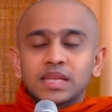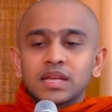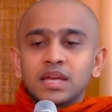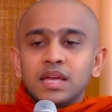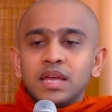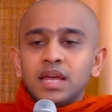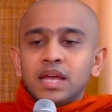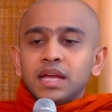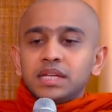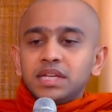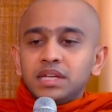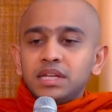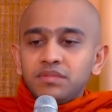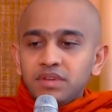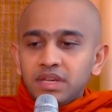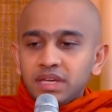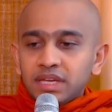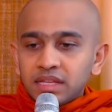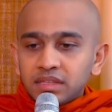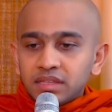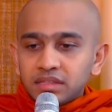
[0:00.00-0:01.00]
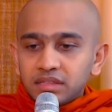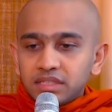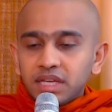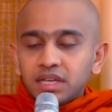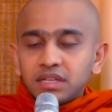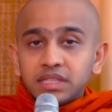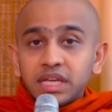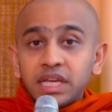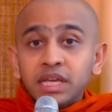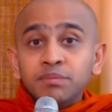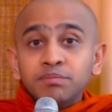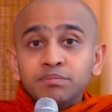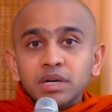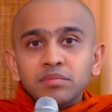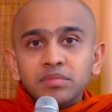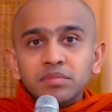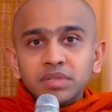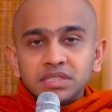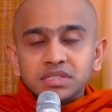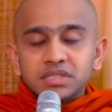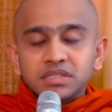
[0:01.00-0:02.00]
Then we can think the
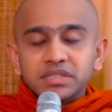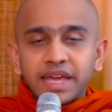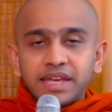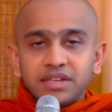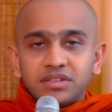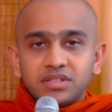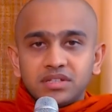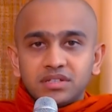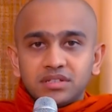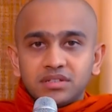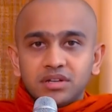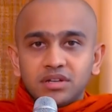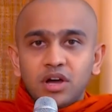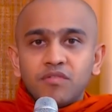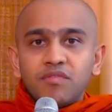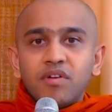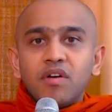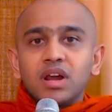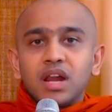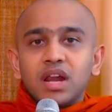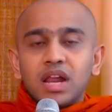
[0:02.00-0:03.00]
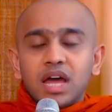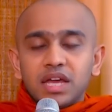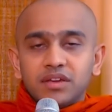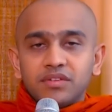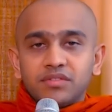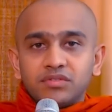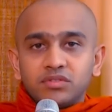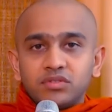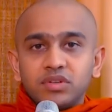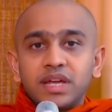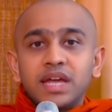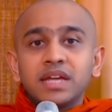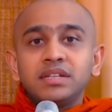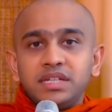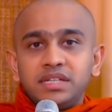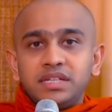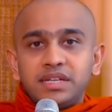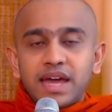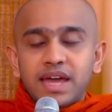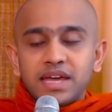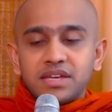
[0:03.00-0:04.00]
impermanence nature of our life to get
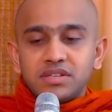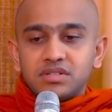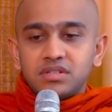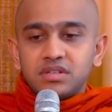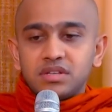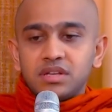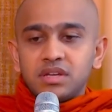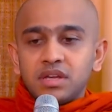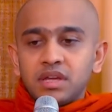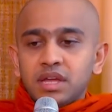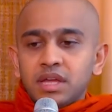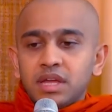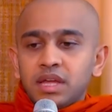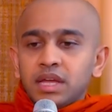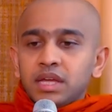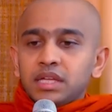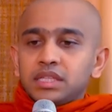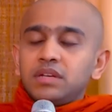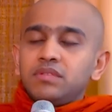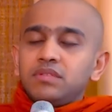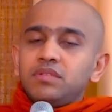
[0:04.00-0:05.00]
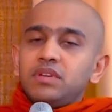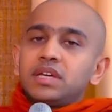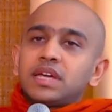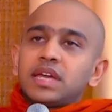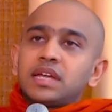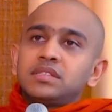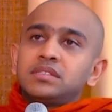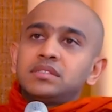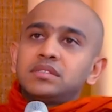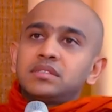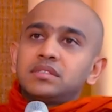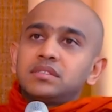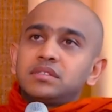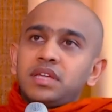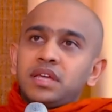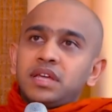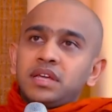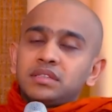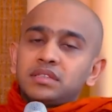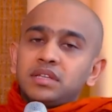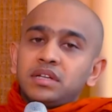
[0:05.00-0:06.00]
detached. Then we can
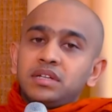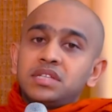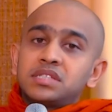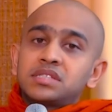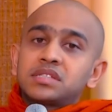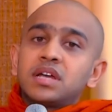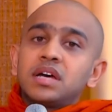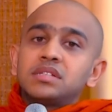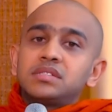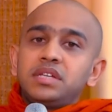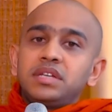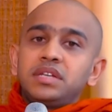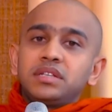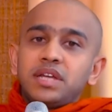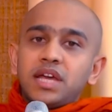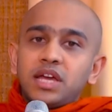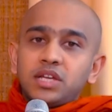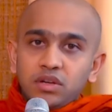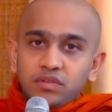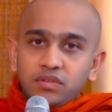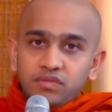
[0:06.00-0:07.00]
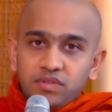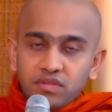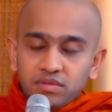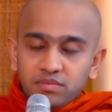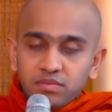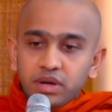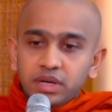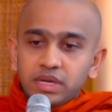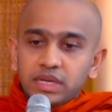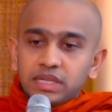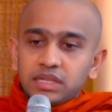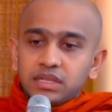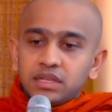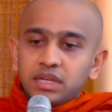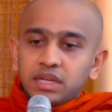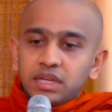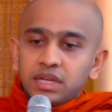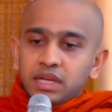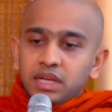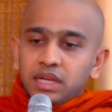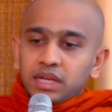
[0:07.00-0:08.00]
think the disgusting nature of our body.
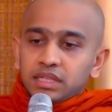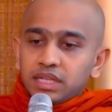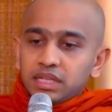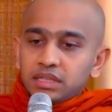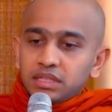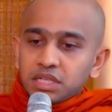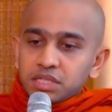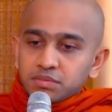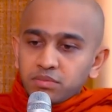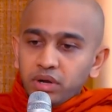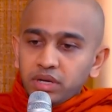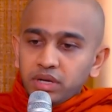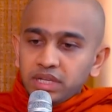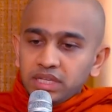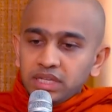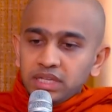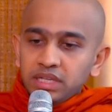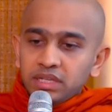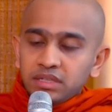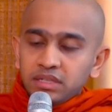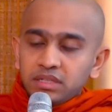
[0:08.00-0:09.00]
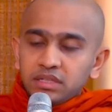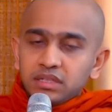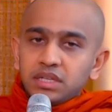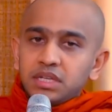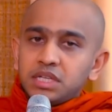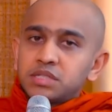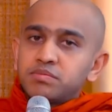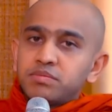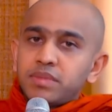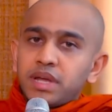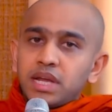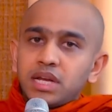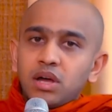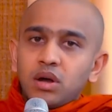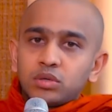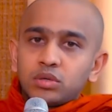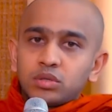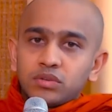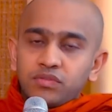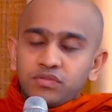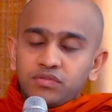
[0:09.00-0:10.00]
Then this body is made out
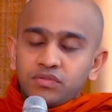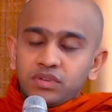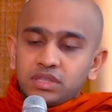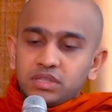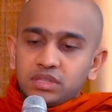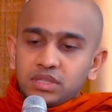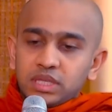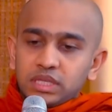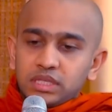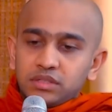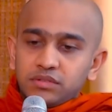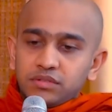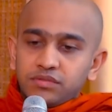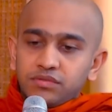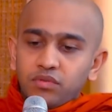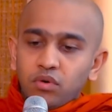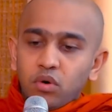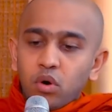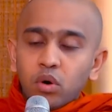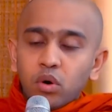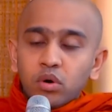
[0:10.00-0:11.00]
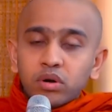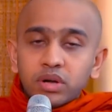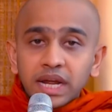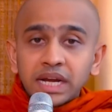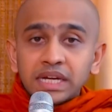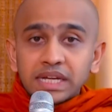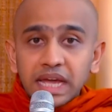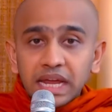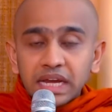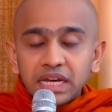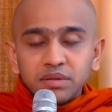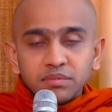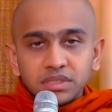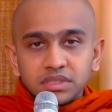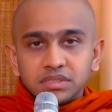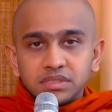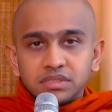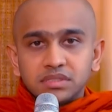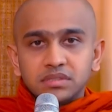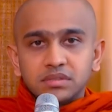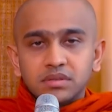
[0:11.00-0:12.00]
of with 4 great
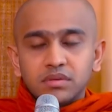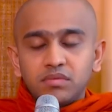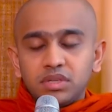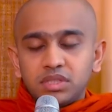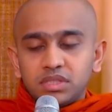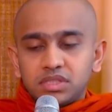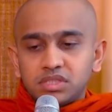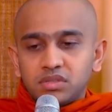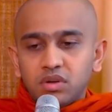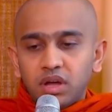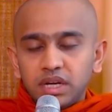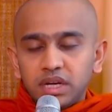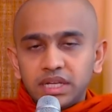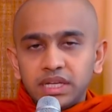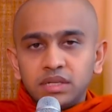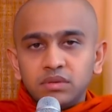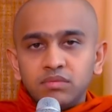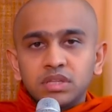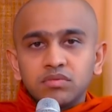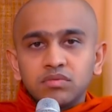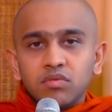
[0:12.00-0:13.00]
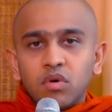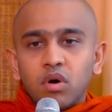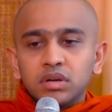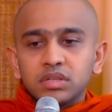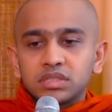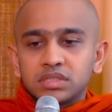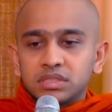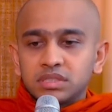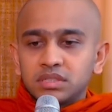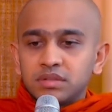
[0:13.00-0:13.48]
elements, with solid, with water,